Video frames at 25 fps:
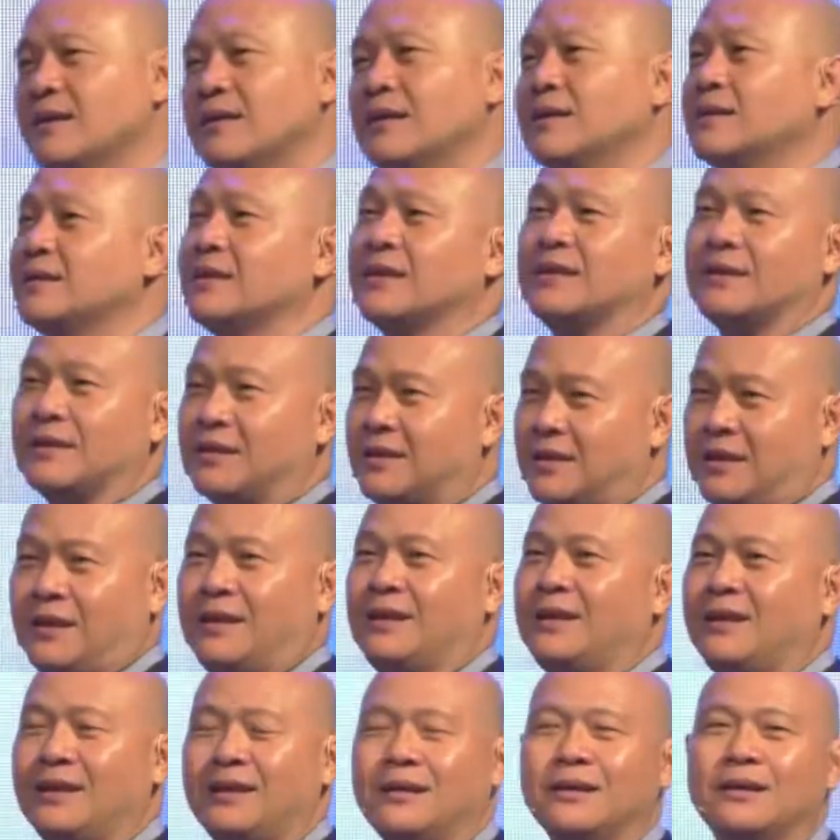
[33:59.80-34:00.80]
did
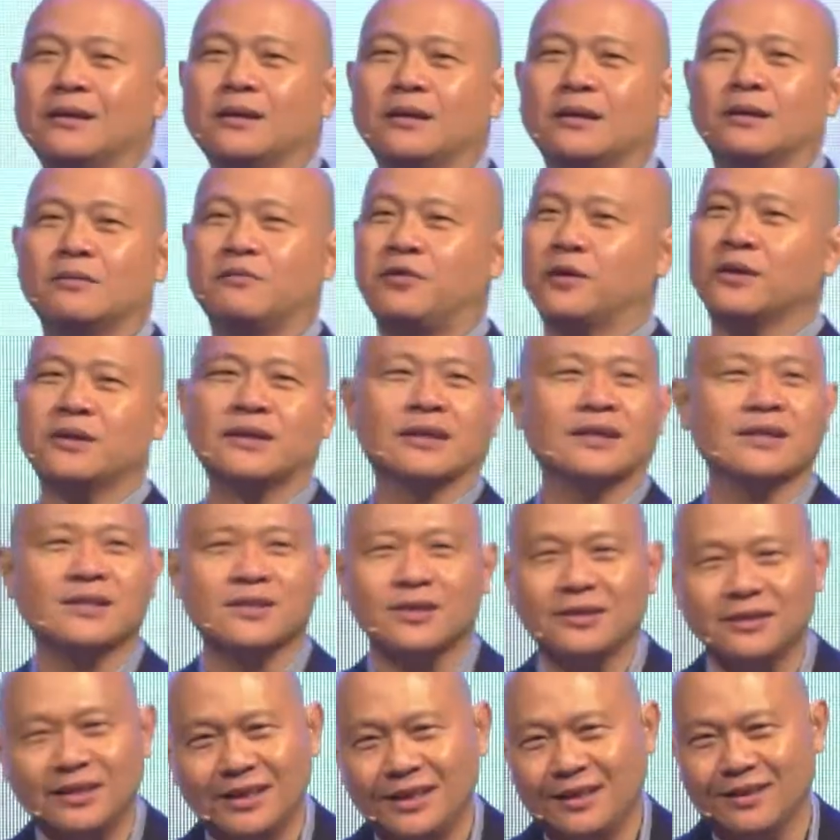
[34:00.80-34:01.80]
he focus
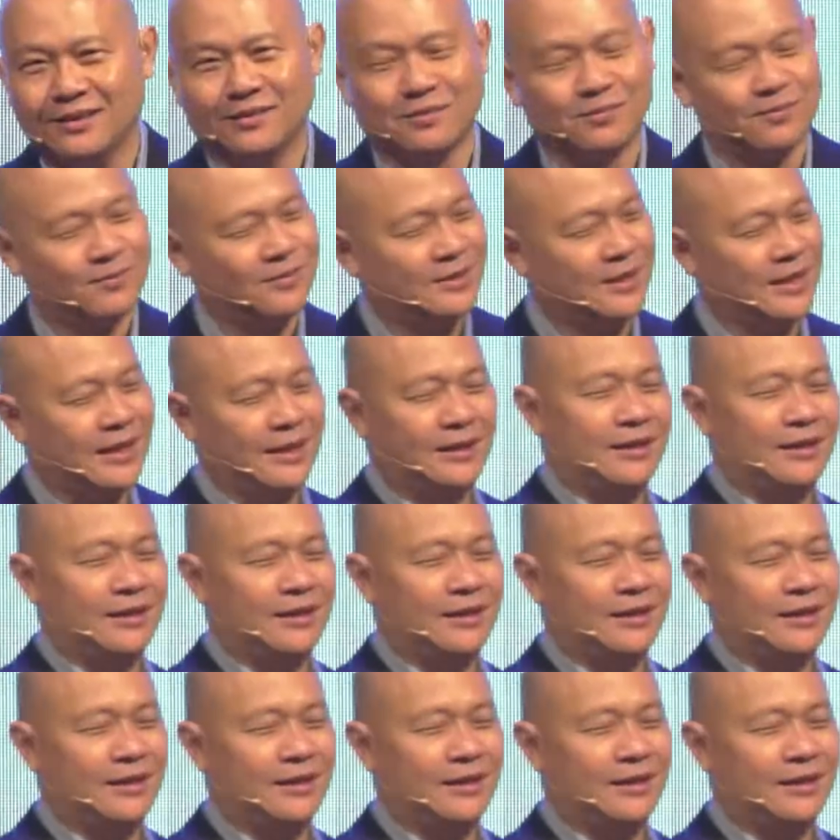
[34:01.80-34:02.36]
on it. Right? He